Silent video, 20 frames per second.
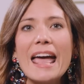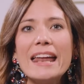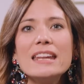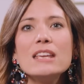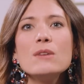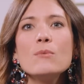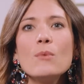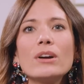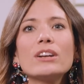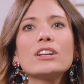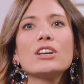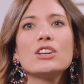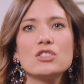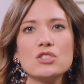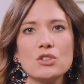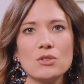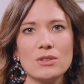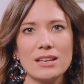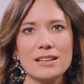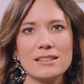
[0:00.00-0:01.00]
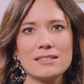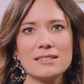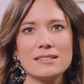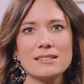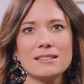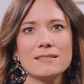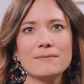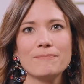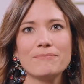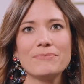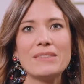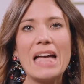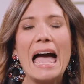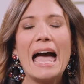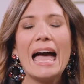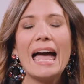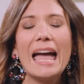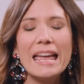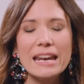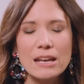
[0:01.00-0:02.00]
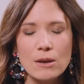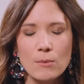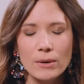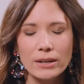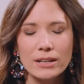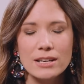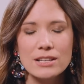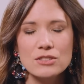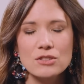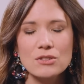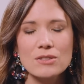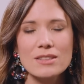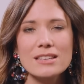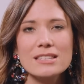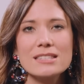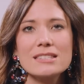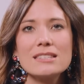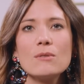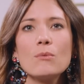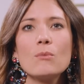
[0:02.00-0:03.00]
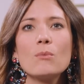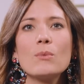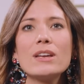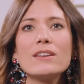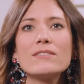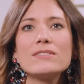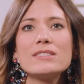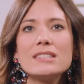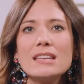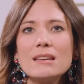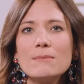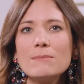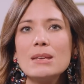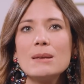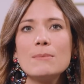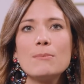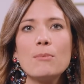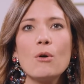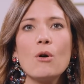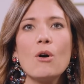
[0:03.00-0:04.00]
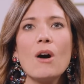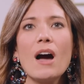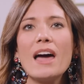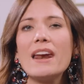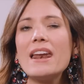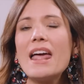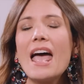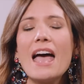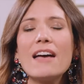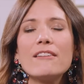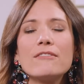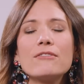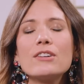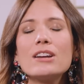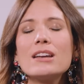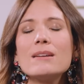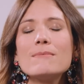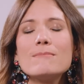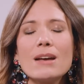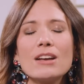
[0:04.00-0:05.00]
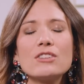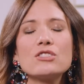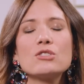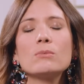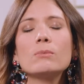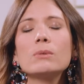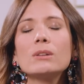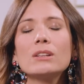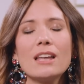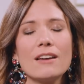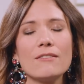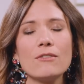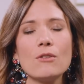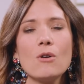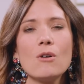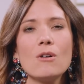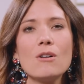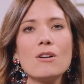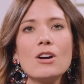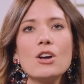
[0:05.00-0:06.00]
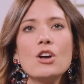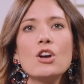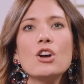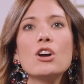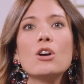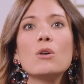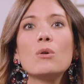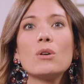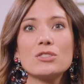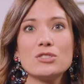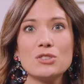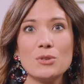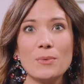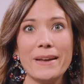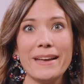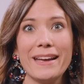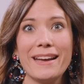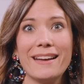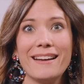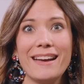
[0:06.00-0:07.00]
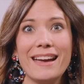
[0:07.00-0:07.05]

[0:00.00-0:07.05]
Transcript: anyone can do this. Anyone can do this. We have seen people at every imaginable level who are doing it.